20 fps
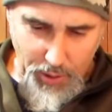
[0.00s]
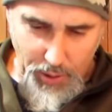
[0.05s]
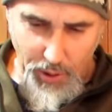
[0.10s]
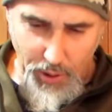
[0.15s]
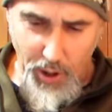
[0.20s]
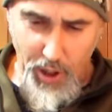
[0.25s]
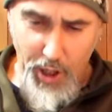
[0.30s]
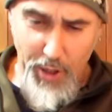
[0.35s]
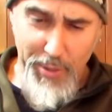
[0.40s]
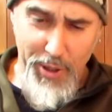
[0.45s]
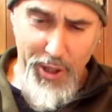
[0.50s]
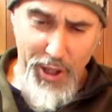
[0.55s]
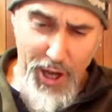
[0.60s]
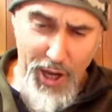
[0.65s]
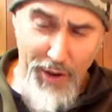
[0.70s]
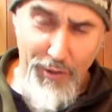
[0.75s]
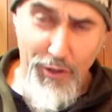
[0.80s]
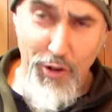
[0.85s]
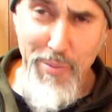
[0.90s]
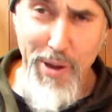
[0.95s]
Right, I've been
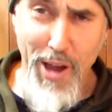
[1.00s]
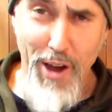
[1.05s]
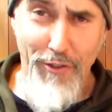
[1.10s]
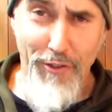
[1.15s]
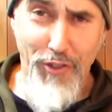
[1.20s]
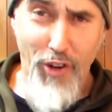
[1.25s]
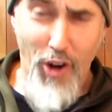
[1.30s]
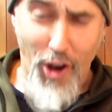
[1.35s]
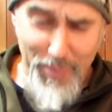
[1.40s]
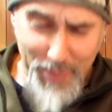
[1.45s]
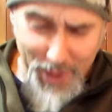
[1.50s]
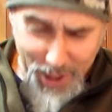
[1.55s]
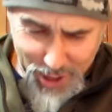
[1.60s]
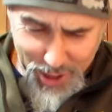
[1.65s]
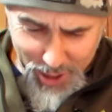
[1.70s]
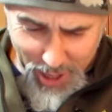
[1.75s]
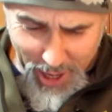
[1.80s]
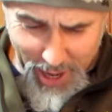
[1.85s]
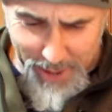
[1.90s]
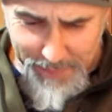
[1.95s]
going for about 5
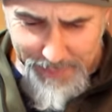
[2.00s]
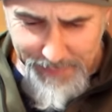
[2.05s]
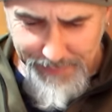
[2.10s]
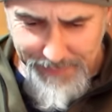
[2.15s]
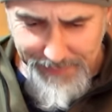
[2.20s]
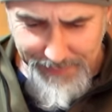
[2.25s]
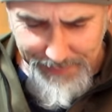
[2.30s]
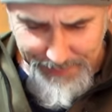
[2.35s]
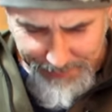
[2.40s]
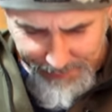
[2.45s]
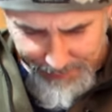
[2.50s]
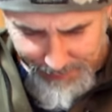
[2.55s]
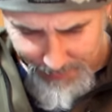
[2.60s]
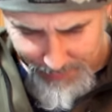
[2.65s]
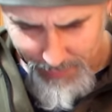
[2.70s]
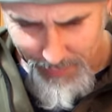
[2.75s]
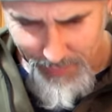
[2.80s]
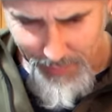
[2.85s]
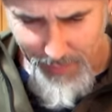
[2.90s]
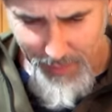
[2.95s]
minutes now,
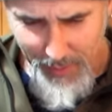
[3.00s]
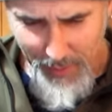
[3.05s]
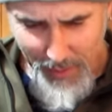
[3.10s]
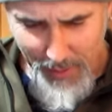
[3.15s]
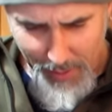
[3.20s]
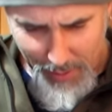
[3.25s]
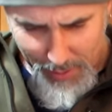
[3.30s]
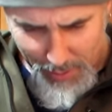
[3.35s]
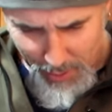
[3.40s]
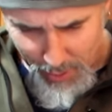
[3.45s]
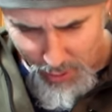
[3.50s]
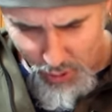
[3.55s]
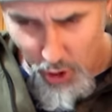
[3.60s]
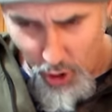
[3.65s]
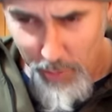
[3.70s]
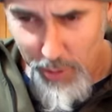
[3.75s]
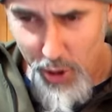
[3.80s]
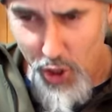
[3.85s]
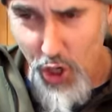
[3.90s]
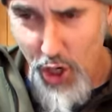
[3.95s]
so it's
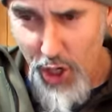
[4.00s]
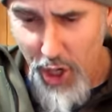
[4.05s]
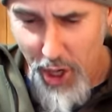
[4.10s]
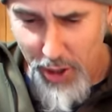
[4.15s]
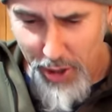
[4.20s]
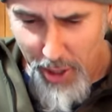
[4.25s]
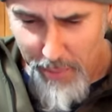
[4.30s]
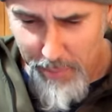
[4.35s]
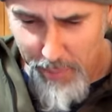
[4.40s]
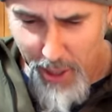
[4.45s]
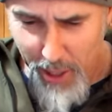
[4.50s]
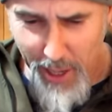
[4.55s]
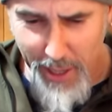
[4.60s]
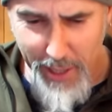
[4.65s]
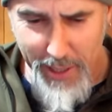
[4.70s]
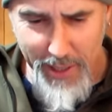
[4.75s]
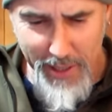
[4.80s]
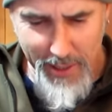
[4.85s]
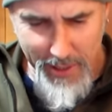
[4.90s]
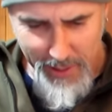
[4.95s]
time to check out that
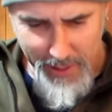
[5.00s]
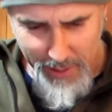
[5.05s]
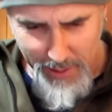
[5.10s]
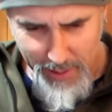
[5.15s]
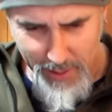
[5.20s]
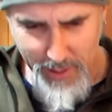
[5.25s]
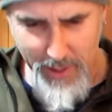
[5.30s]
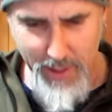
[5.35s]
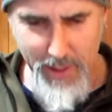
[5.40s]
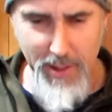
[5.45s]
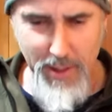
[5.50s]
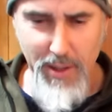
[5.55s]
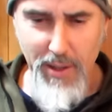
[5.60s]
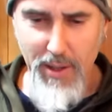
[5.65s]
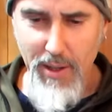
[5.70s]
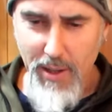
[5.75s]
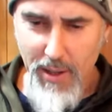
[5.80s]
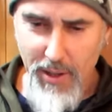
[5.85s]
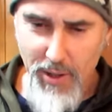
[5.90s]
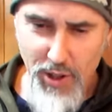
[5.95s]
blade
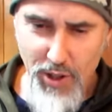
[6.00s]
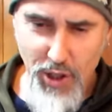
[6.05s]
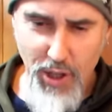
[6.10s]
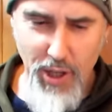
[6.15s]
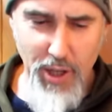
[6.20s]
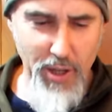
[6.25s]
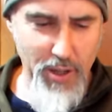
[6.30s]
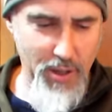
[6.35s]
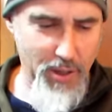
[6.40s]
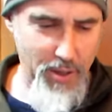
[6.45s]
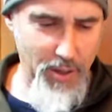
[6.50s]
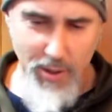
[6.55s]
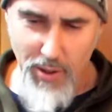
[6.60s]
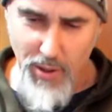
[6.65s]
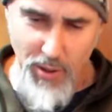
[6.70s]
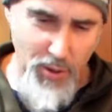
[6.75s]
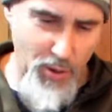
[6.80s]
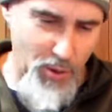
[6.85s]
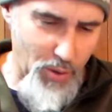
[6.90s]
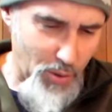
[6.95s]
and see
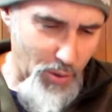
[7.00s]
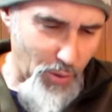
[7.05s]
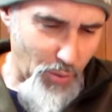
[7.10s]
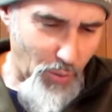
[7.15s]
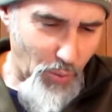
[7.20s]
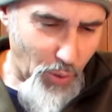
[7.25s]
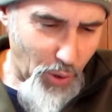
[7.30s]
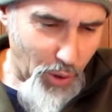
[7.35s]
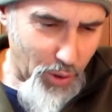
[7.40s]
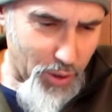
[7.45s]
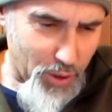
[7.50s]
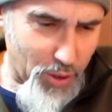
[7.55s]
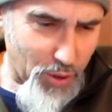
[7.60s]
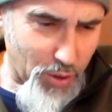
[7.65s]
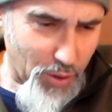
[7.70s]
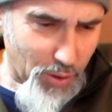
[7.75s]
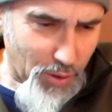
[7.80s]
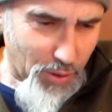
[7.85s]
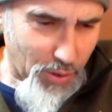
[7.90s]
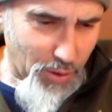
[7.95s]
what
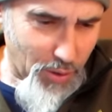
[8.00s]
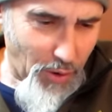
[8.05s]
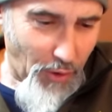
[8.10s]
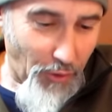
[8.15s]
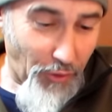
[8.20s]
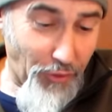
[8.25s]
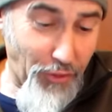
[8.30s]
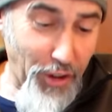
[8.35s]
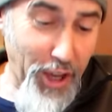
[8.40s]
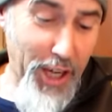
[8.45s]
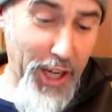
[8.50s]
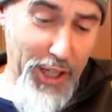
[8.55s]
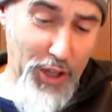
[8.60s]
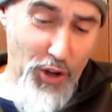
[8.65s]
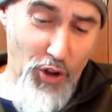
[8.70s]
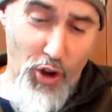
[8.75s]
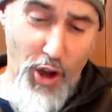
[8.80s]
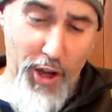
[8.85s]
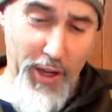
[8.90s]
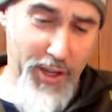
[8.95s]
it's feeling
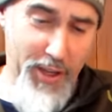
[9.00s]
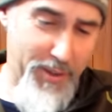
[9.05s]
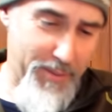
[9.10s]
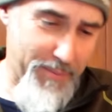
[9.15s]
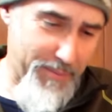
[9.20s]
like.